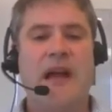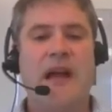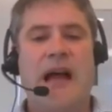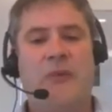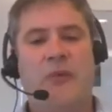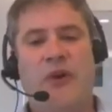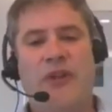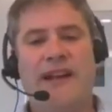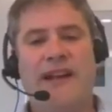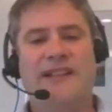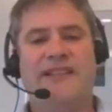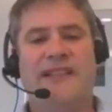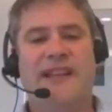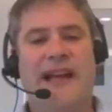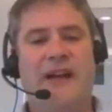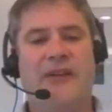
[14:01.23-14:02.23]
and what that
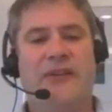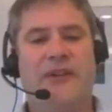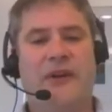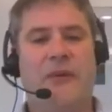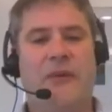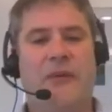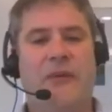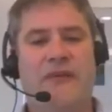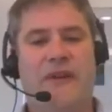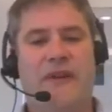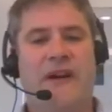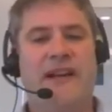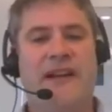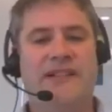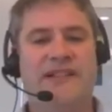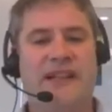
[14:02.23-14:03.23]
is now doing, and we're
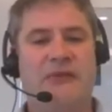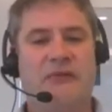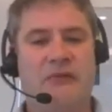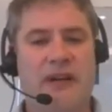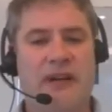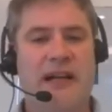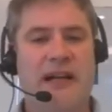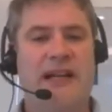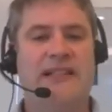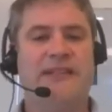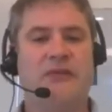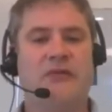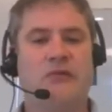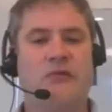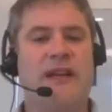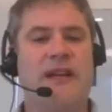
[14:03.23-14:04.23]
finding, is really sort
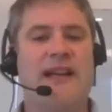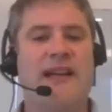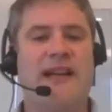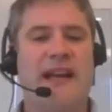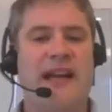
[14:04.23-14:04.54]
of re